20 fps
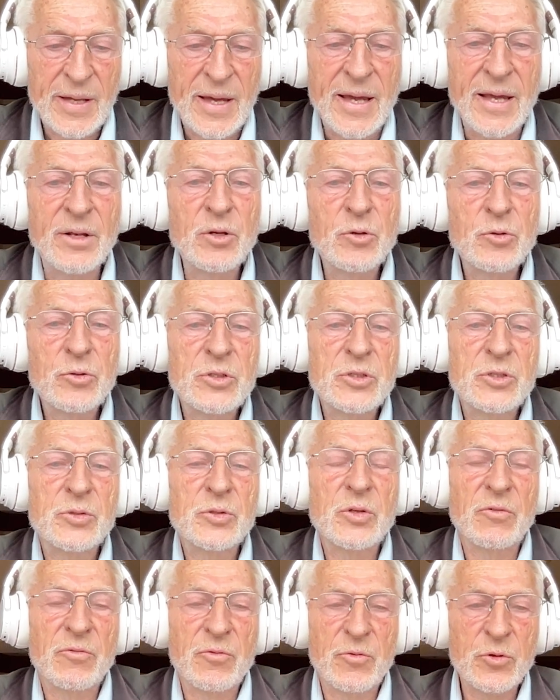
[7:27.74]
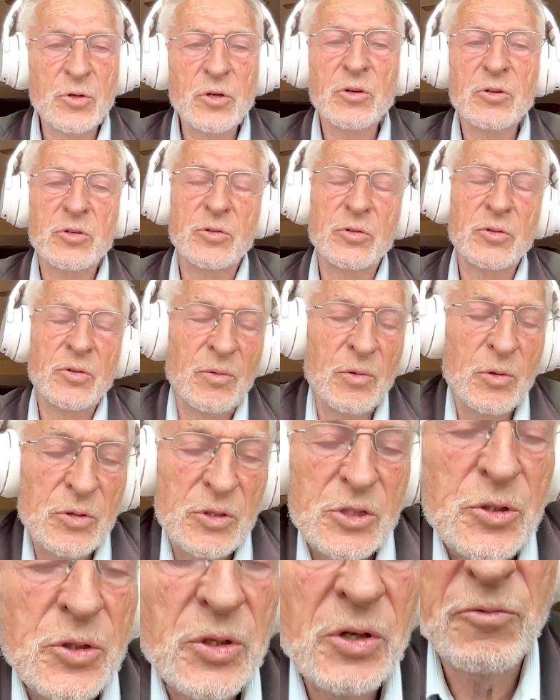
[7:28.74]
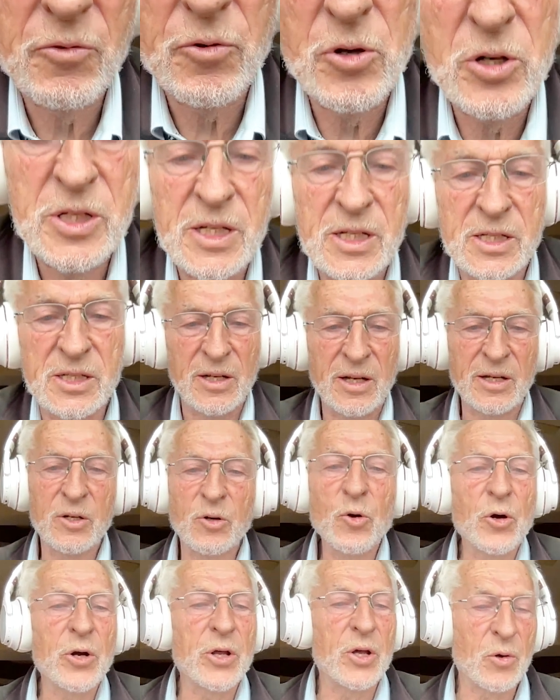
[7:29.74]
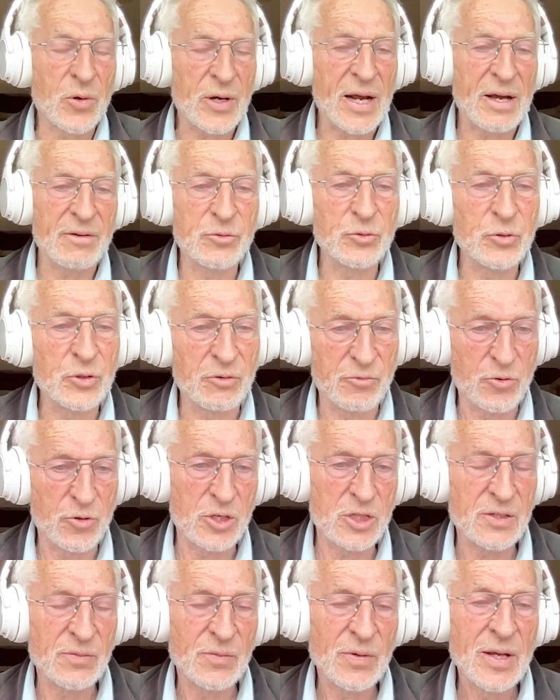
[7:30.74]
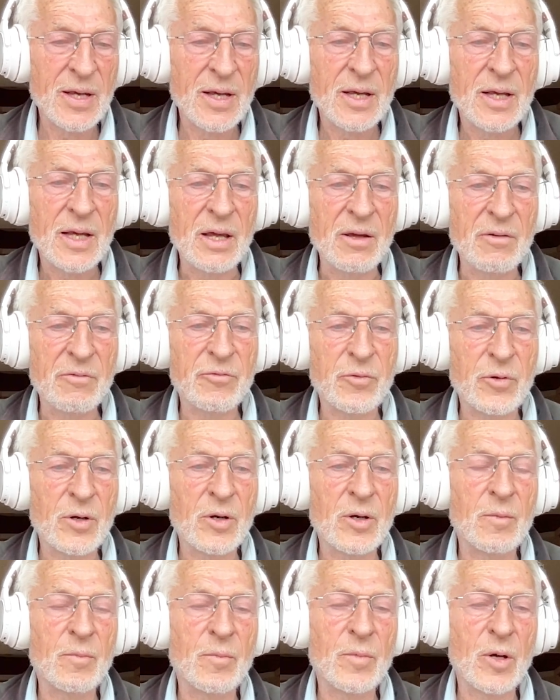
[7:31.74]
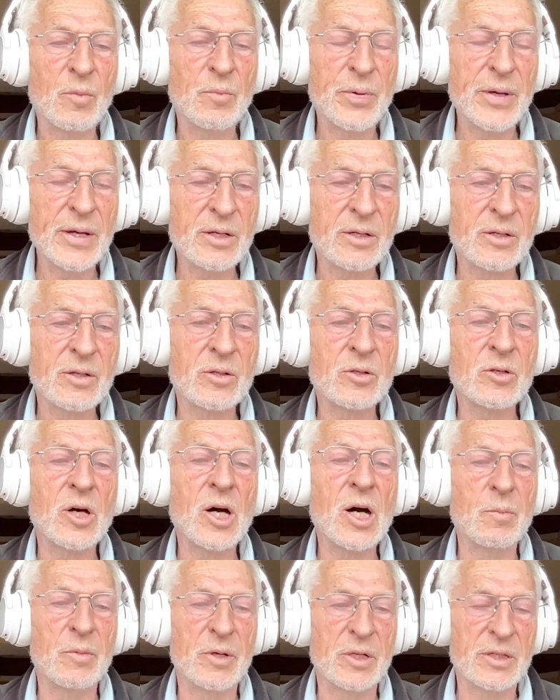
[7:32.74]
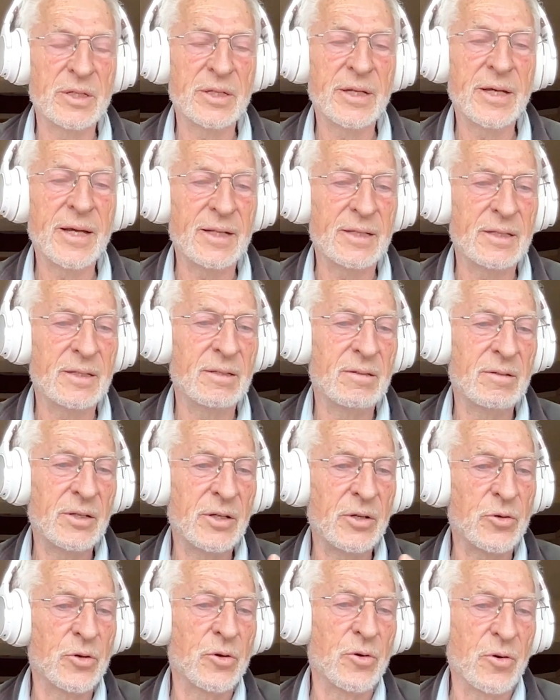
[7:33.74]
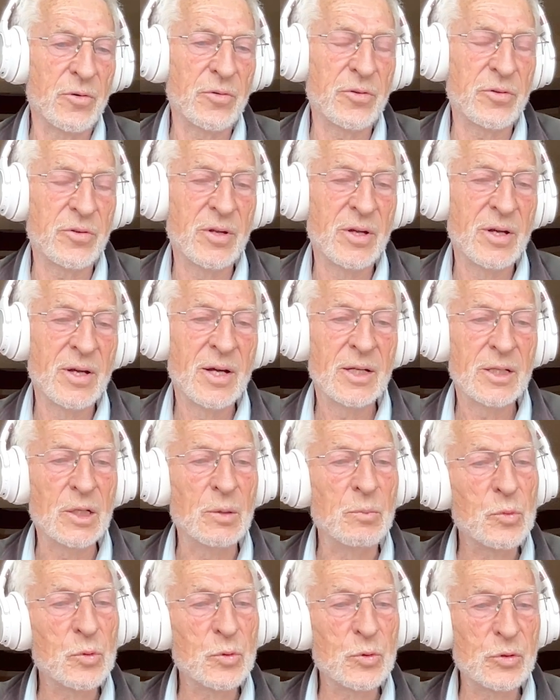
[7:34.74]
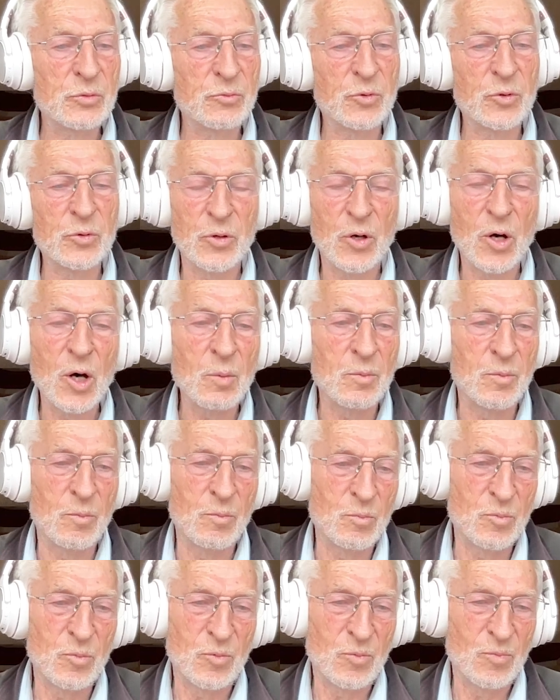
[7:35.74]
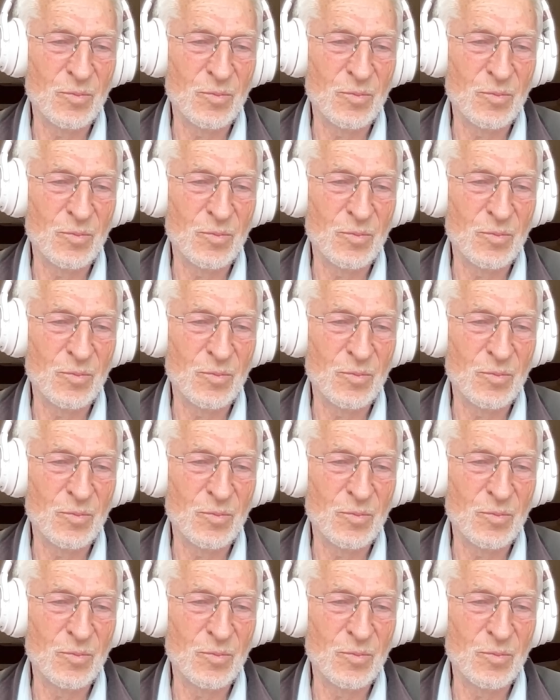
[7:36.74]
okay, in Newton's, uni, uni, Newton's universe is a choreographed universe. If uh, a big comet hit the Earth, the moon would hop,